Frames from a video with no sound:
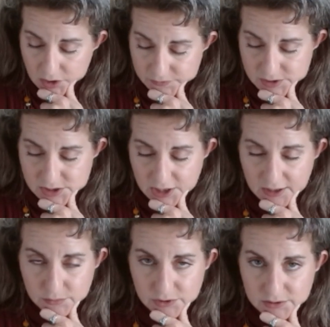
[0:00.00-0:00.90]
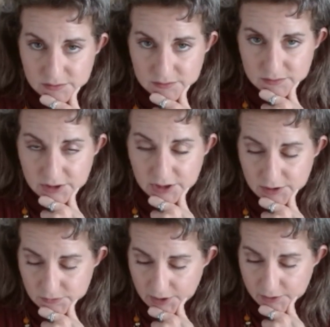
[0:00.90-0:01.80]
of the steps in the
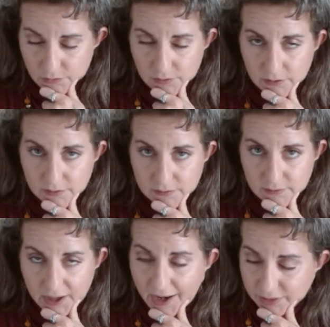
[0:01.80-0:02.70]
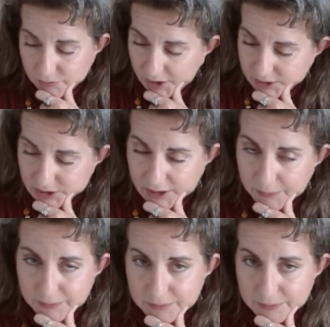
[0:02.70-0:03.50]
right order at the right time.